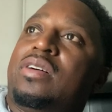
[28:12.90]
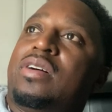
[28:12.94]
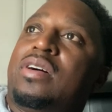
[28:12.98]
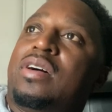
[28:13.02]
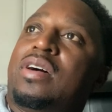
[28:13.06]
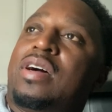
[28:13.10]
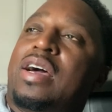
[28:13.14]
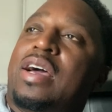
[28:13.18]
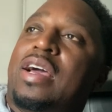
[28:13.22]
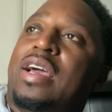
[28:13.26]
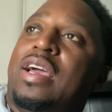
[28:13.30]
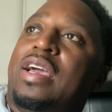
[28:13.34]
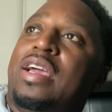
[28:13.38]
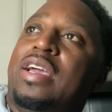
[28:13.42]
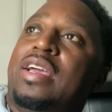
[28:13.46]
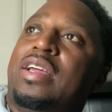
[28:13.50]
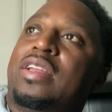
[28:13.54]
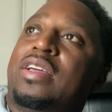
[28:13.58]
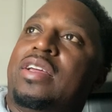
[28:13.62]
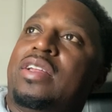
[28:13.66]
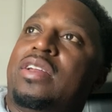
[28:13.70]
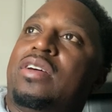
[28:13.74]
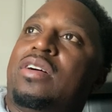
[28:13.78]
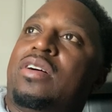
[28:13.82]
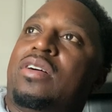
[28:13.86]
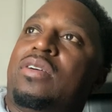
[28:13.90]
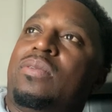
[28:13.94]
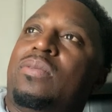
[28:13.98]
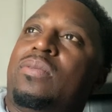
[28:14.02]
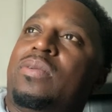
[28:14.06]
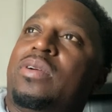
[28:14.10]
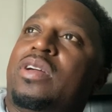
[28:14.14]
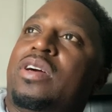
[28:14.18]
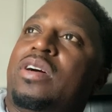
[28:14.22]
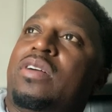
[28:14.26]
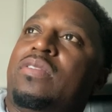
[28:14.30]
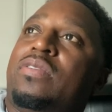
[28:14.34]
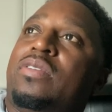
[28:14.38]
I hate it or
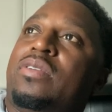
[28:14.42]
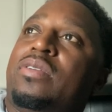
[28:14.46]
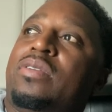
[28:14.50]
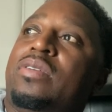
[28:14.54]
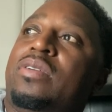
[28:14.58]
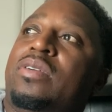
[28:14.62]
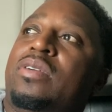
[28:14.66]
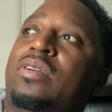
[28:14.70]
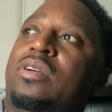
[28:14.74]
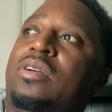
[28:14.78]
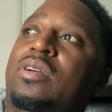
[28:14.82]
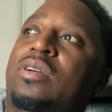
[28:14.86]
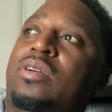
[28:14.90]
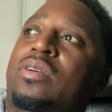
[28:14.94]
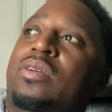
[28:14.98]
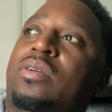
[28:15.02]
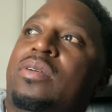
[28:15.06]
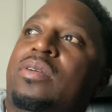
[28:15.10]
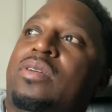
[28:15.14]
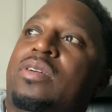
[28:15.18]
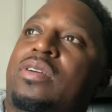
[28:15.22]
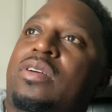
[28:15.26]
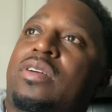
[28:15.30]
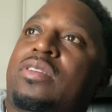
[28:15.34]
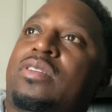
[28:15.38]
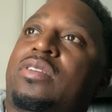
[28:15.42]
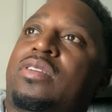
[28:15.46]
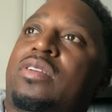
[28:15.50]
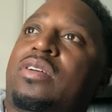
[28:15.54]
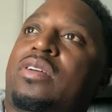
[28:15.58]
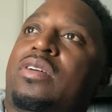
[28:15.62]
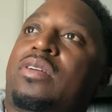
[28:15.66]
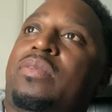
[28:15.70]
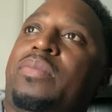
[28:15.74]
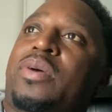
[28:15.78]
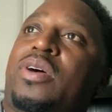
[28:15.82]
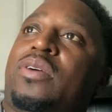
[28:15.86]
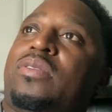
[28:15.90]
whatever, because
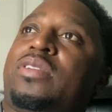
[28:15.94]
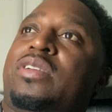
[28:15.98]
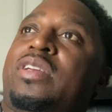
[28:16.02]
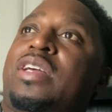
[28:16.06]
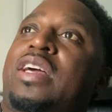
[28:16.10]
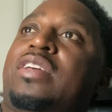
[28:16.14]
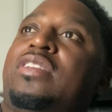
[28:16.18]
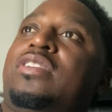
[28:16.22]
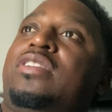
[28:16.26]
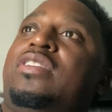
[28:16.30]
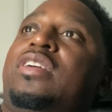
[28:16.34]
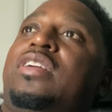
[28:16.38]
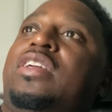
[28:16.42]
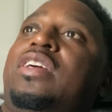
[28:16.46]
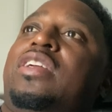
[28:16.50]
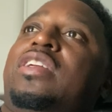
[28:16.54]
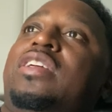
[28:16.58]
Melton hasn't done